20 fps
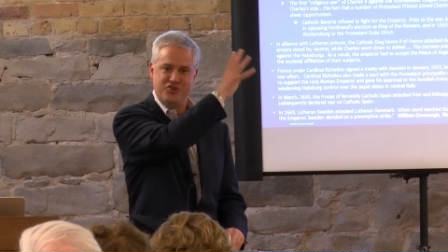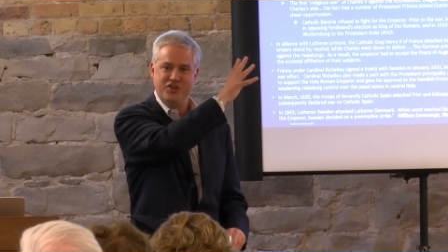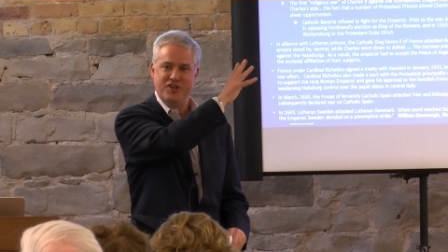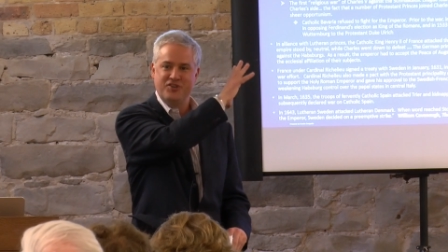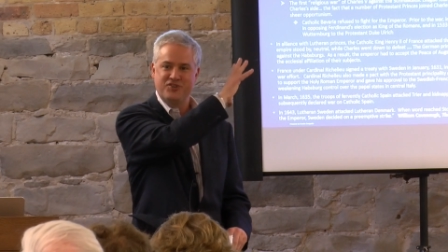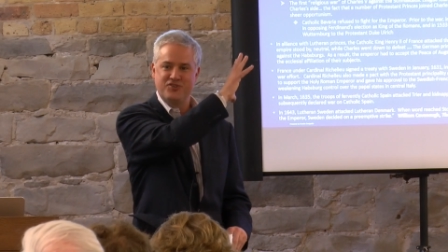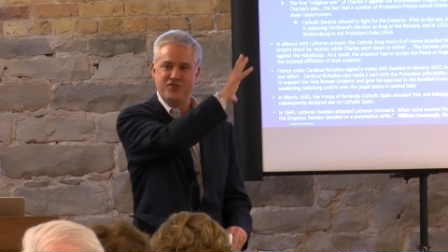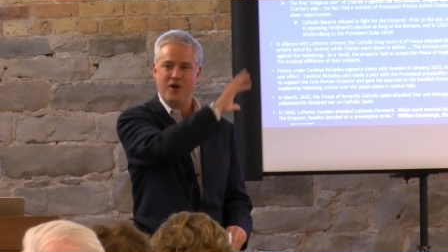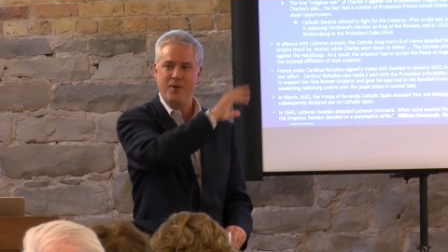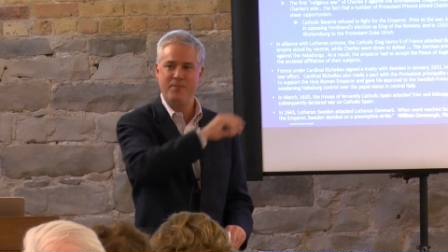
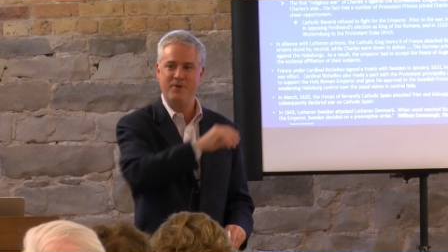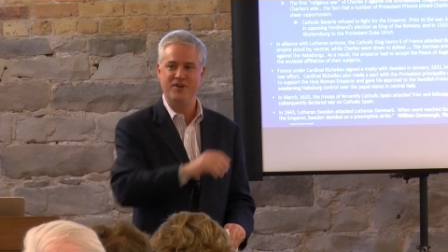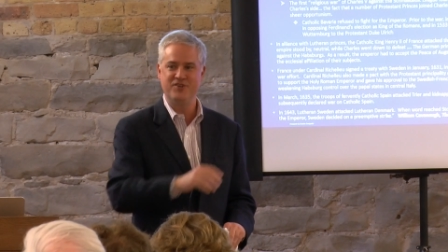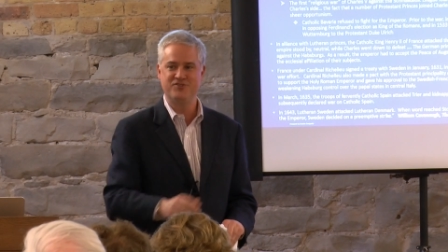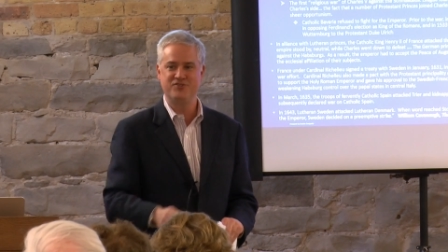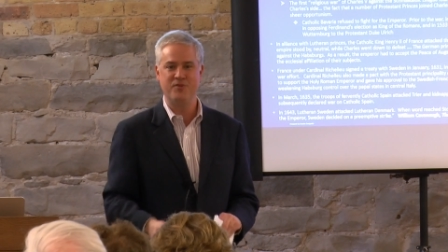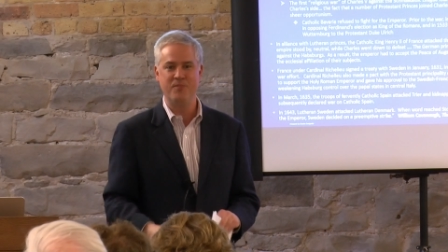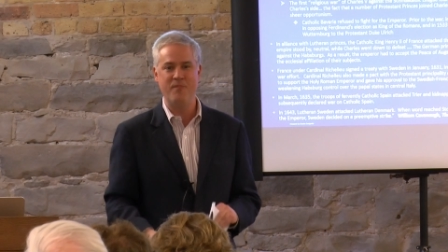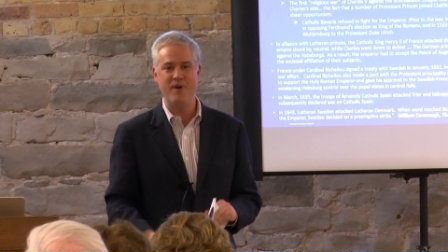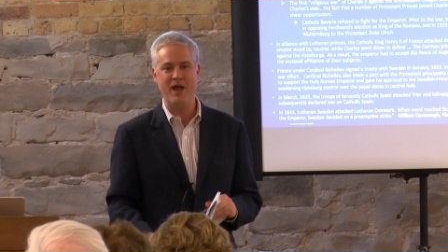jigsaw
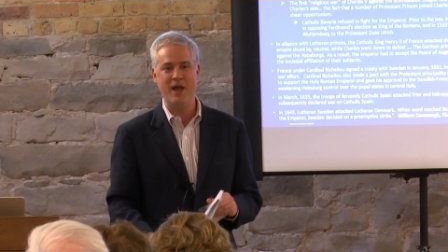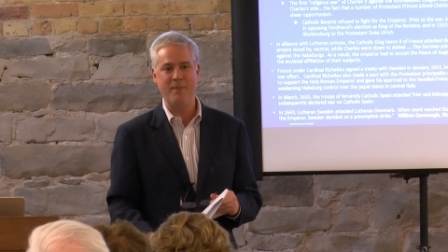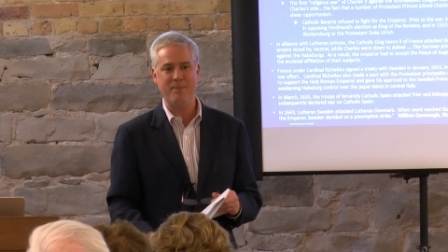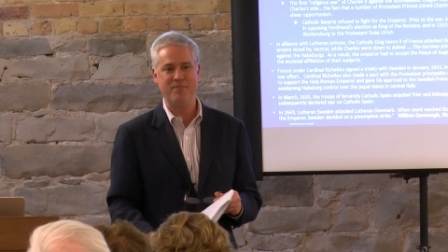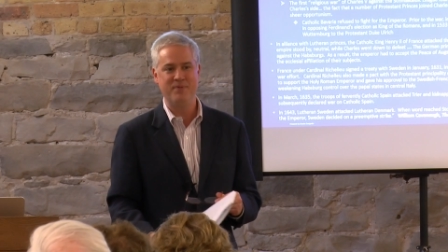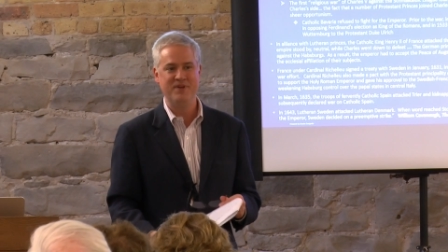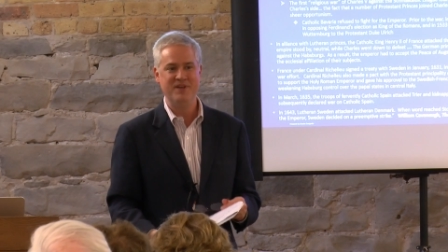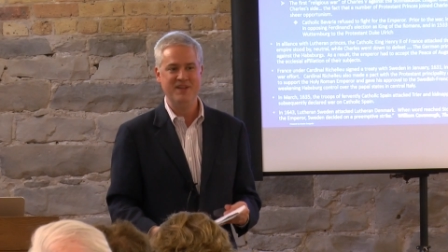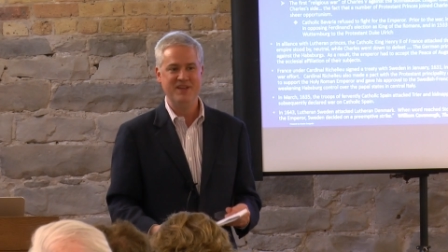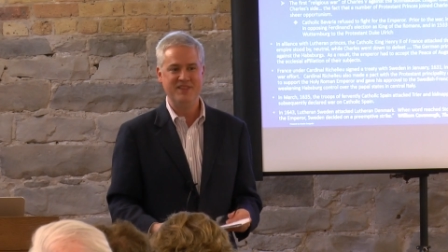puzzle
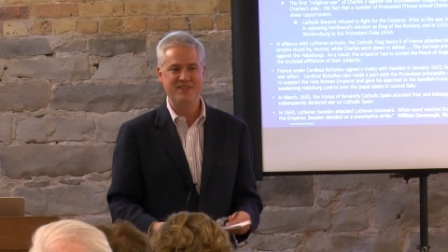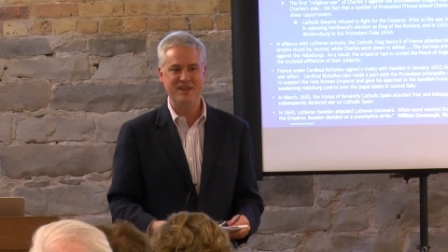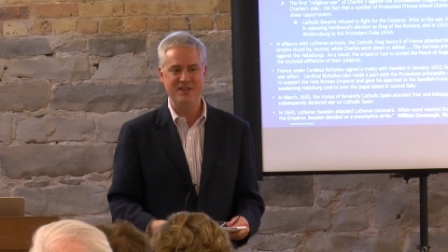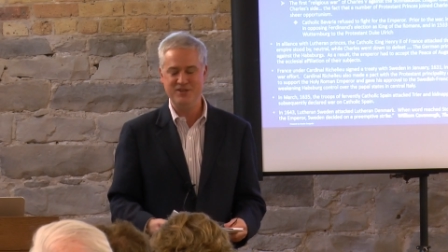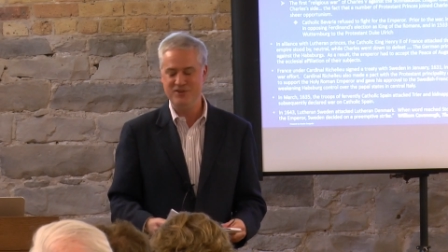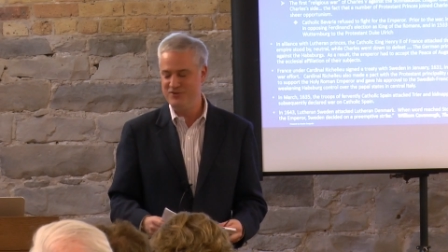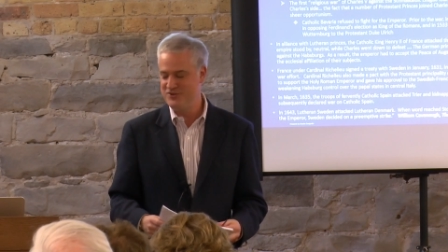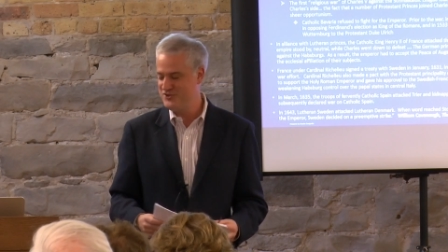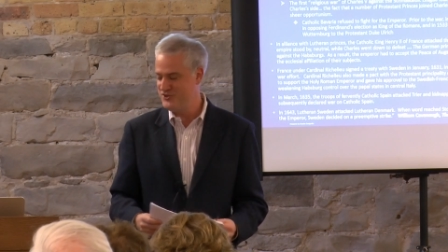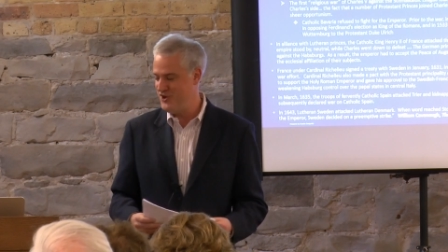map
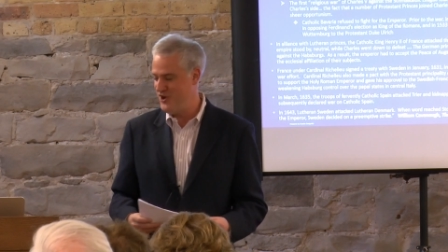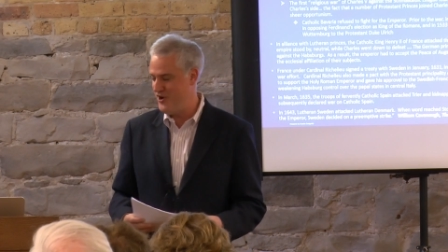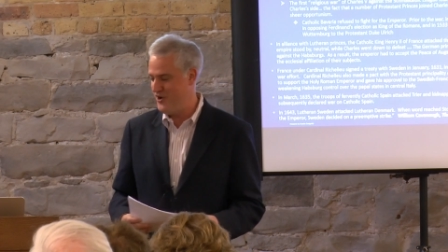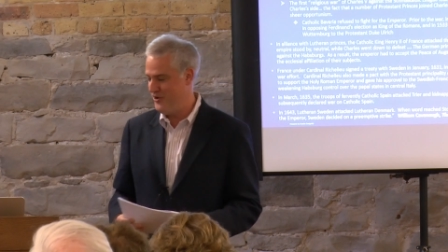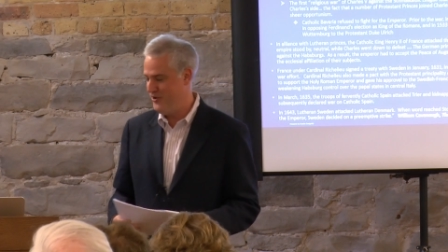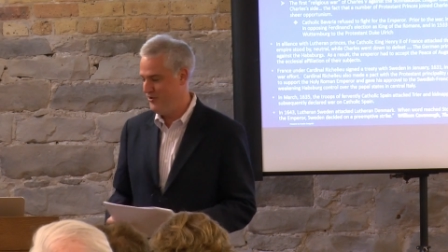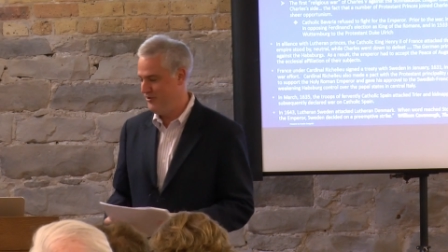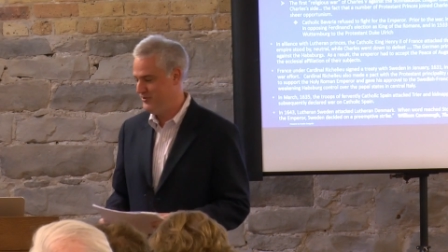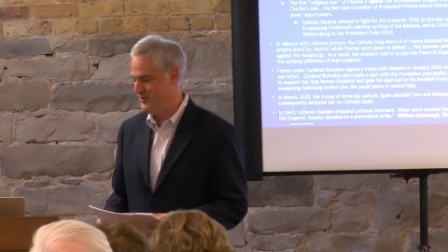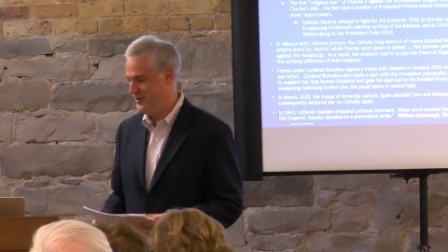that you saw
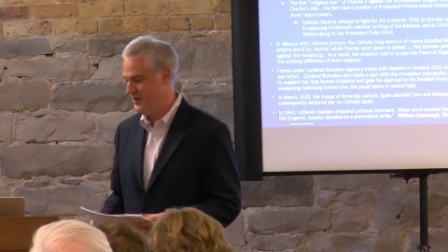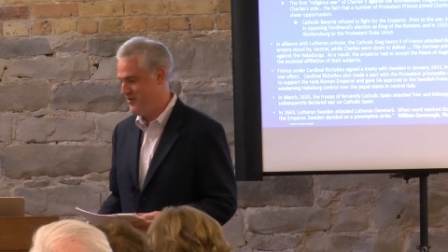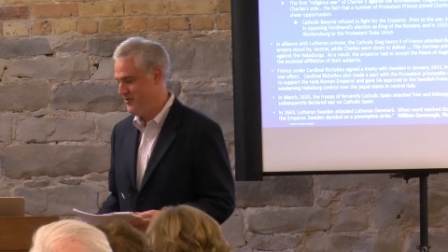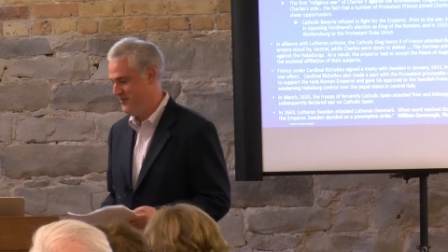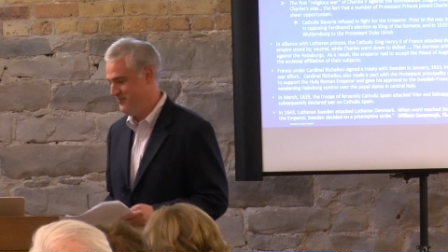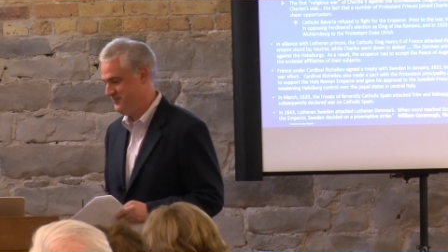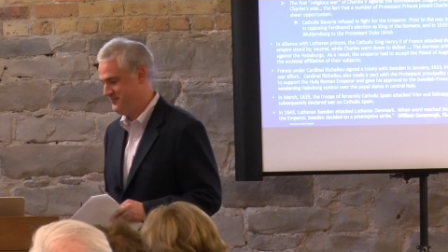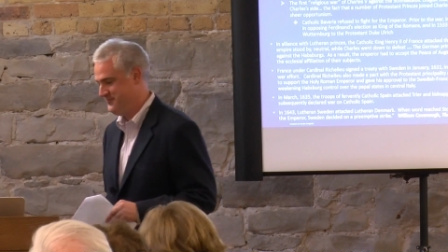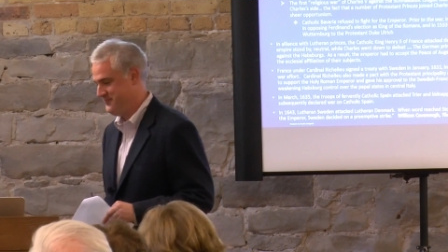earlier.